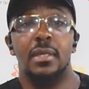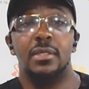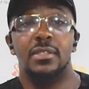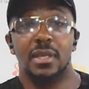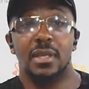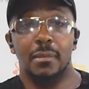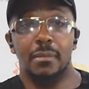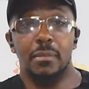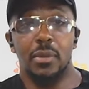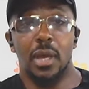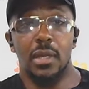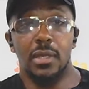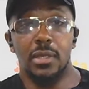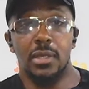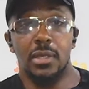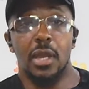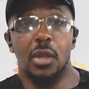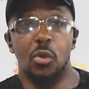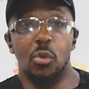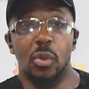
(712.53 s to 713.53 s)
some uh,
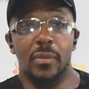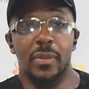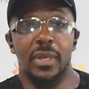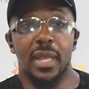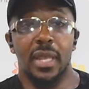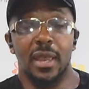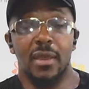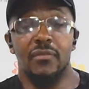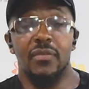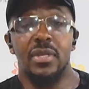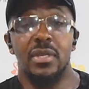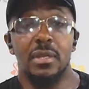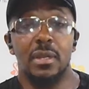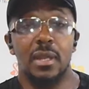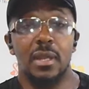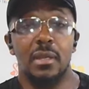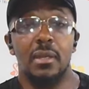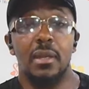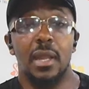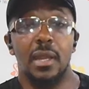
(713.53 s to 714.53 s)
young women have, and,
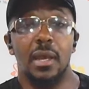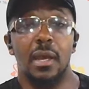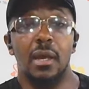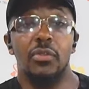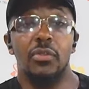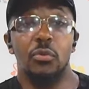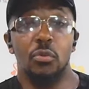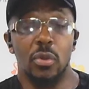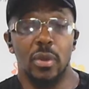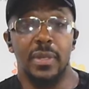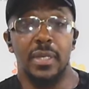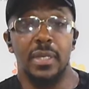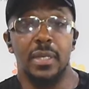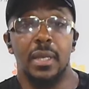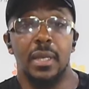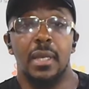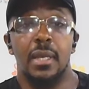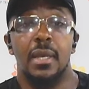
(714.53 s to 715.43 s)
and, and other women.